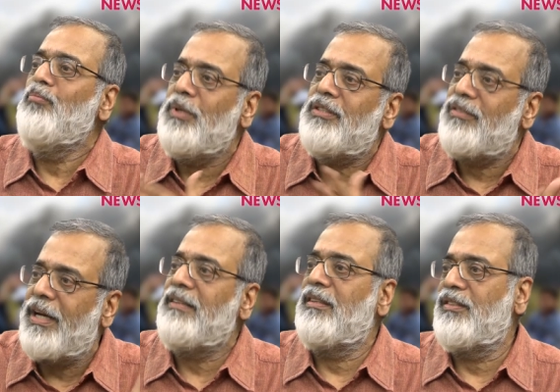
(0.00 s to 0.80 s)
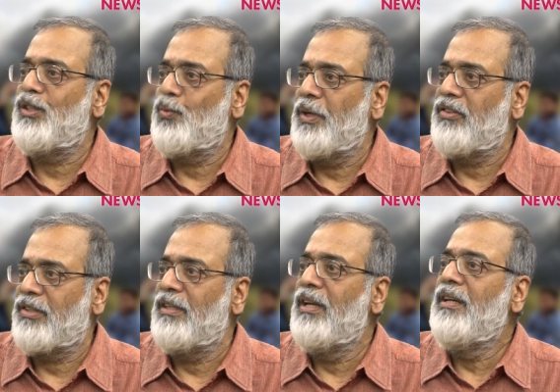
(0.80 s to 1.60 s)
misread the
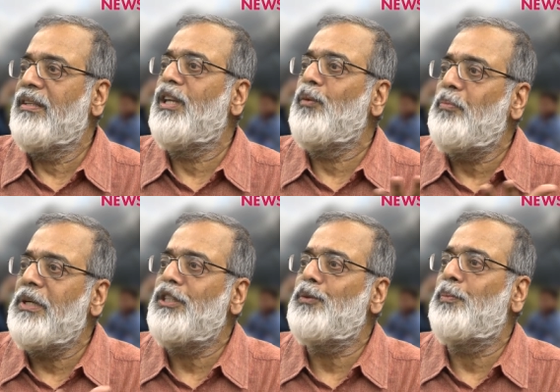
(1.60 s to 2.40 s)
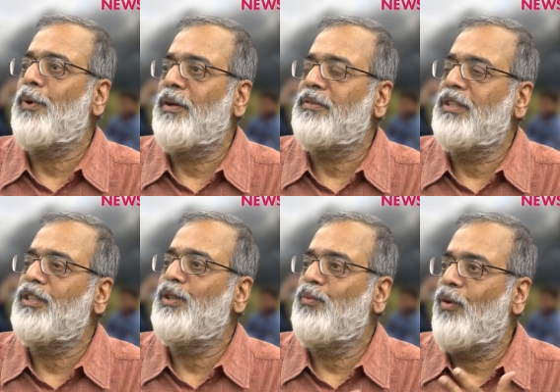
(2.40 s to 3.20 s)
situation, that the peace
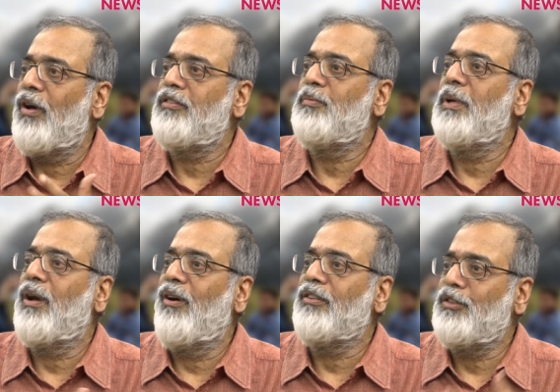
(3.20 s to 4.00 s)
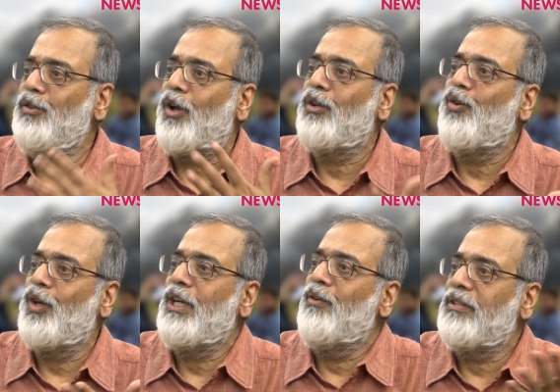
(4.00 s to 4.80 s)
process was because North
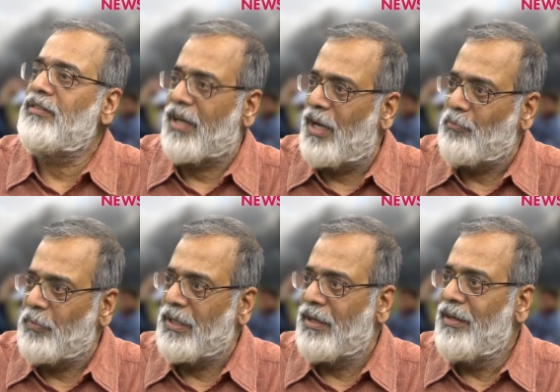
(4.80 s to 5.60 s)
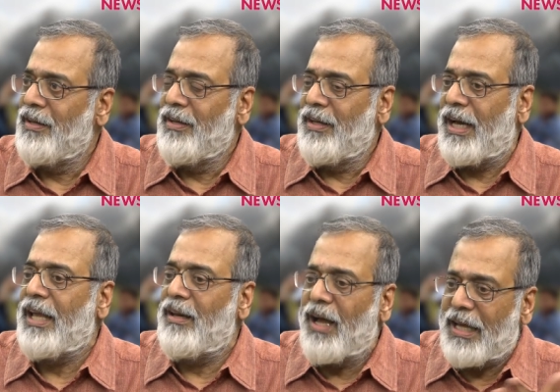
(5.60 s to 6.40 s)
Korea was succumbing.
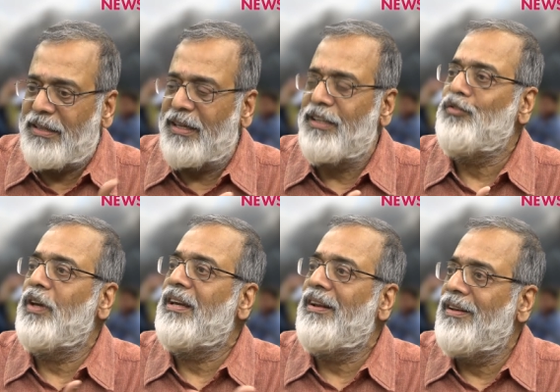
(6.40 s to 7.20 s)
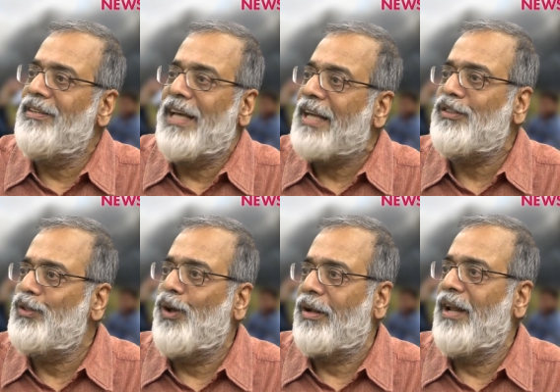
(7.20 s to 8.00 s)
And I think it's very clear
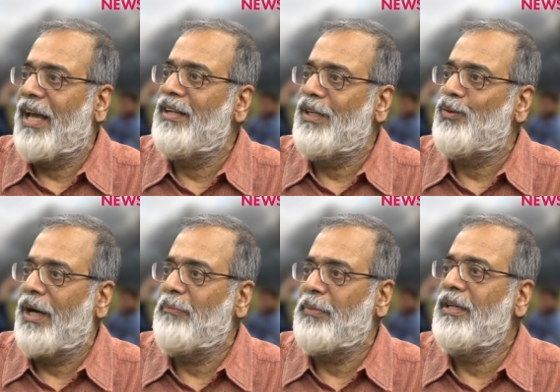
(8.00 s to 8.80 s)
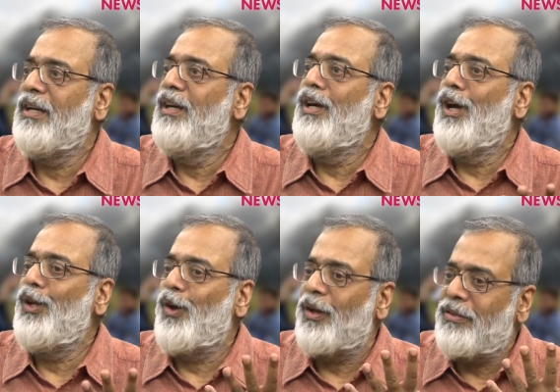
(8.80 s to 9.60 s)
that's not likely to happen.
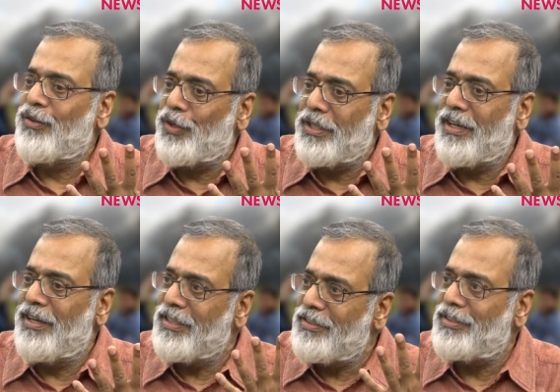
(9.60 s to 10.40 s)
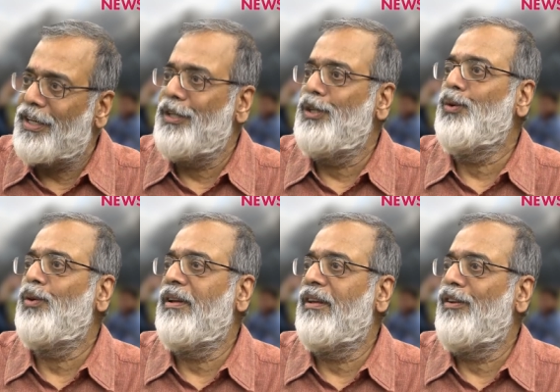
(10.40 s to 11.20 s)
North Korea is a
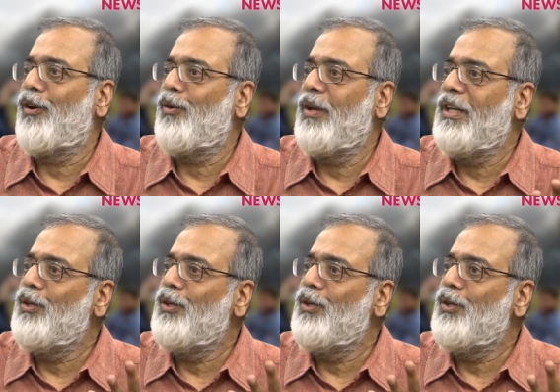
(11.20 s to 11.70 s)
nuclear, not only a